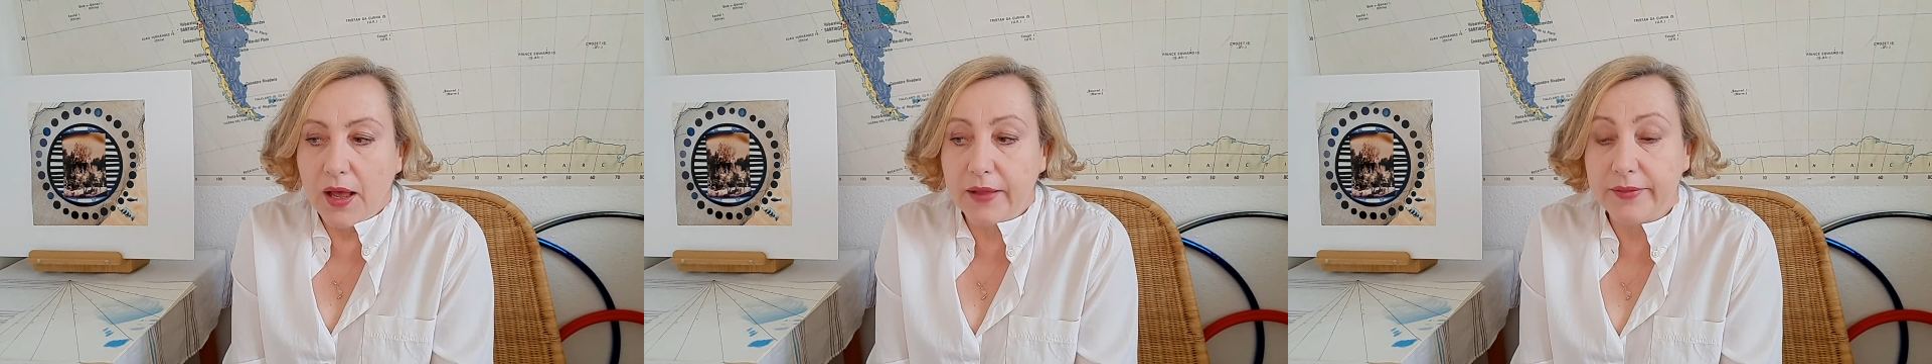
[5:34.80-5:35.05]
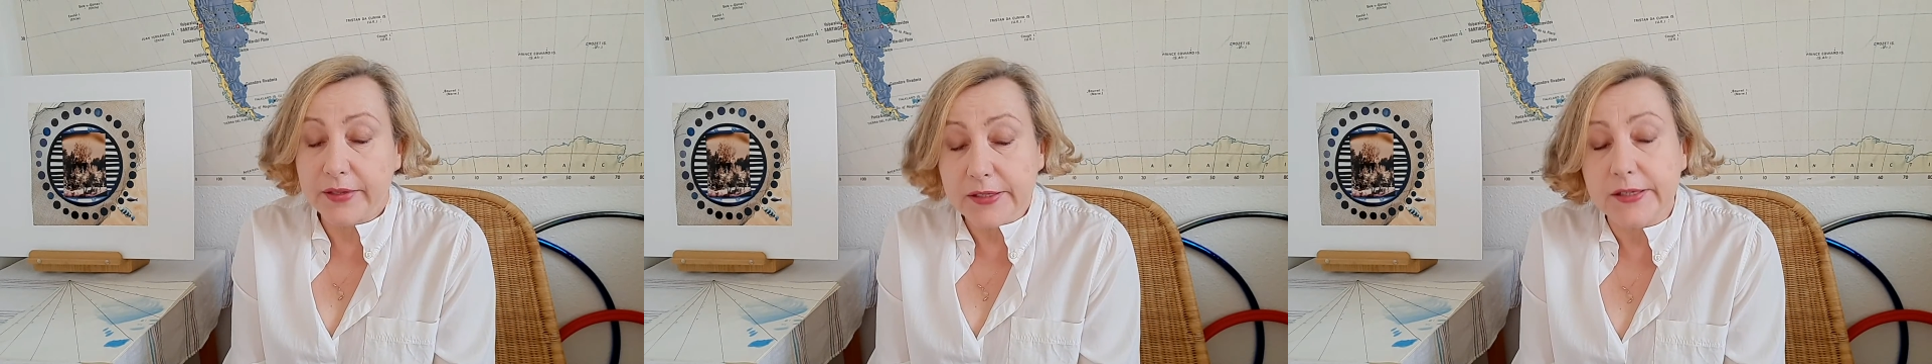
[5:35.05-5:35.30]

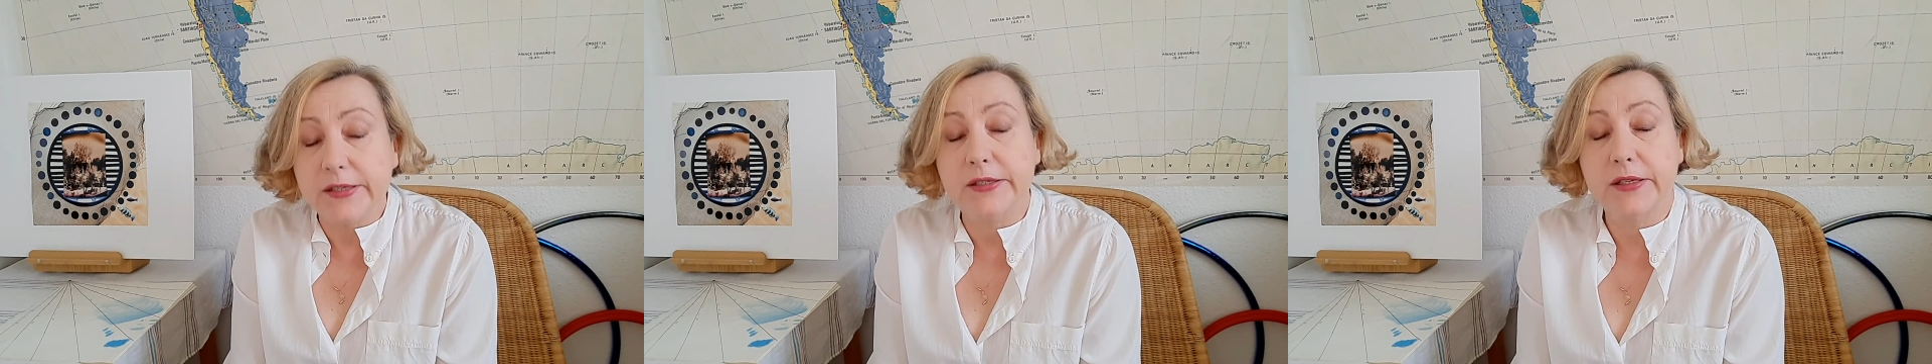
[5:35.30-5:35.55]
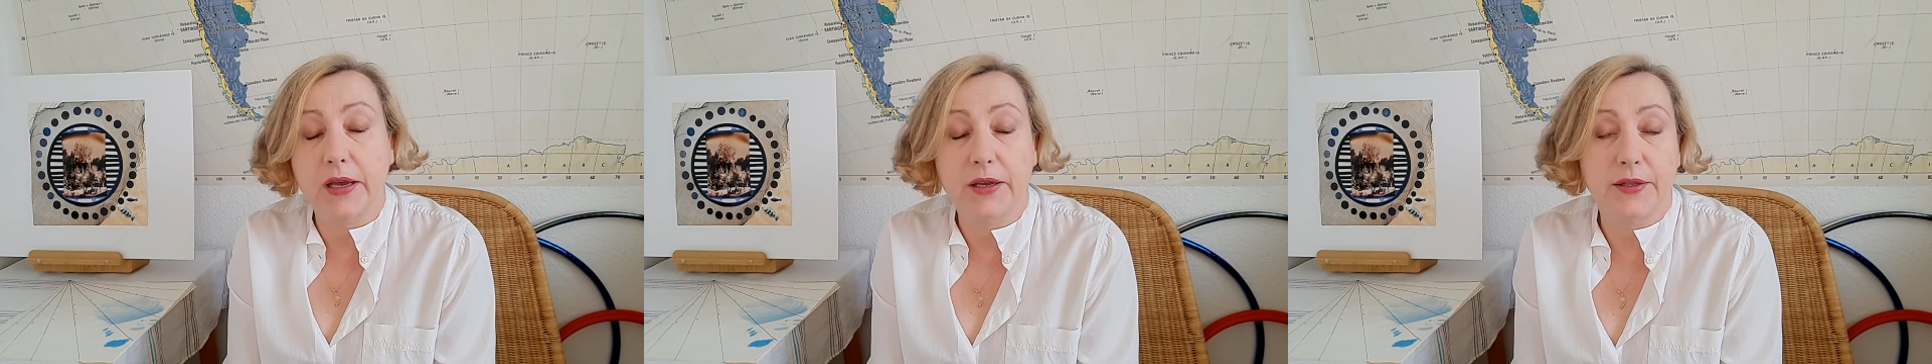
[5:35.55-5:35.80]
And this
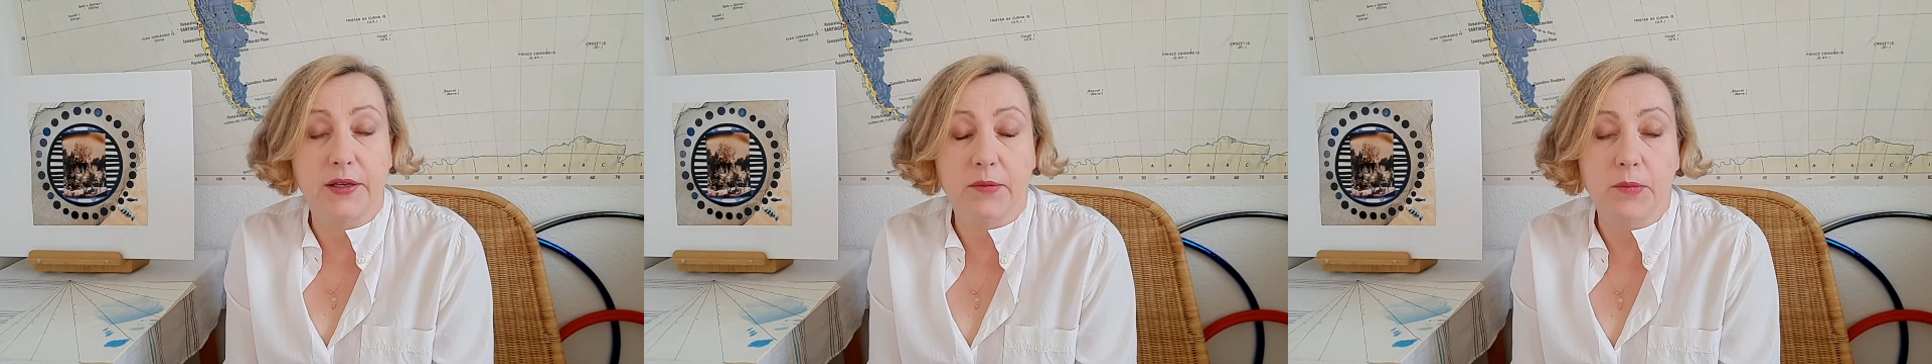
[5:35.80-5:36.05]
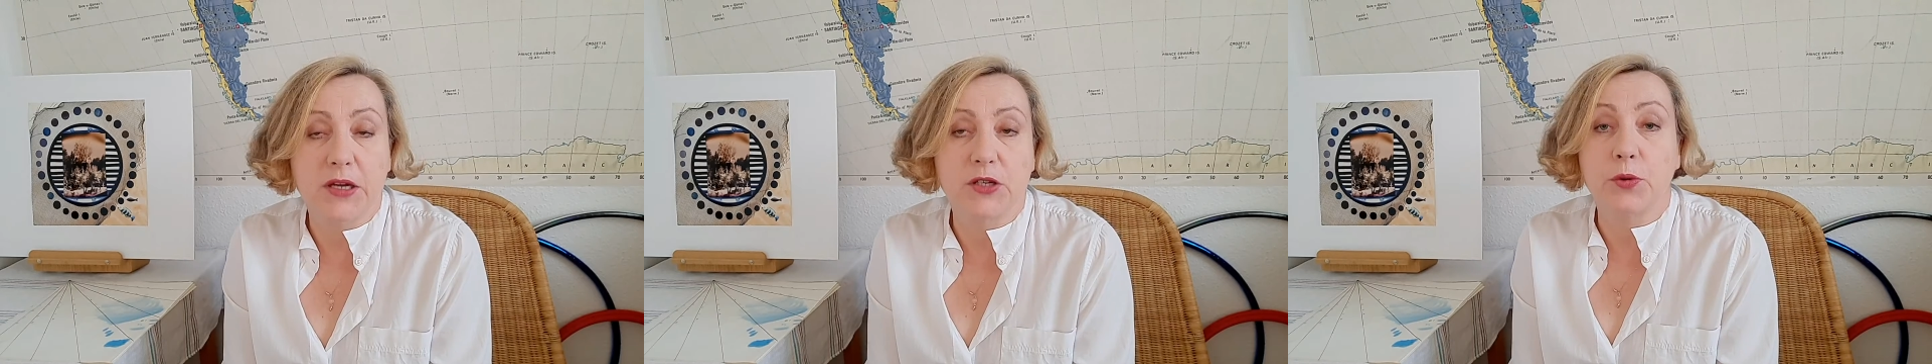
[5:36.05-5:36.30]
is, I think,
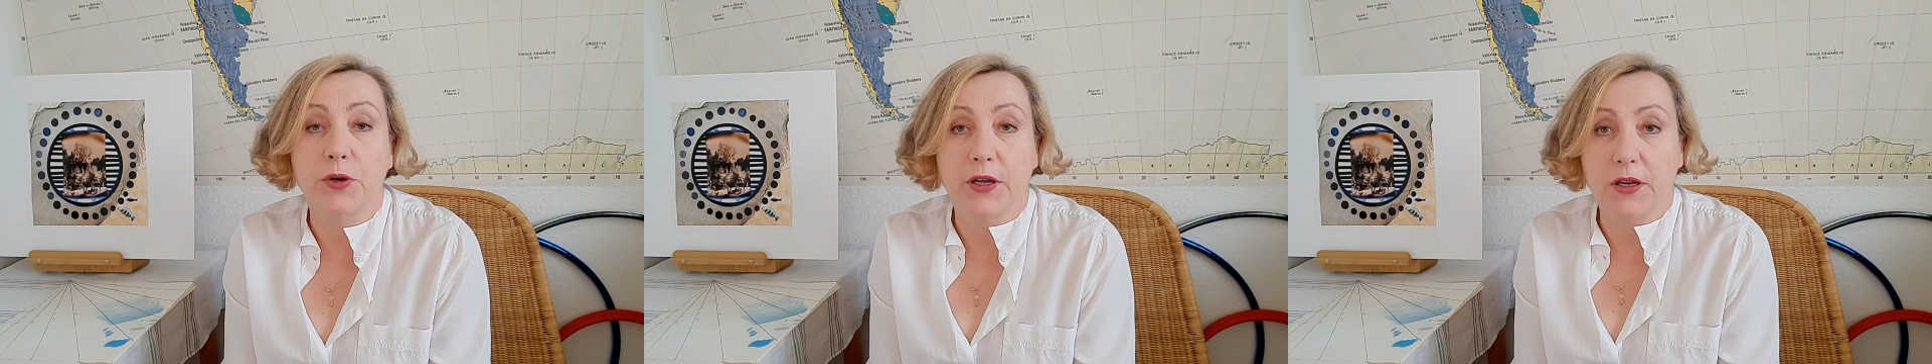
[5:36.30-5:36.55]
much more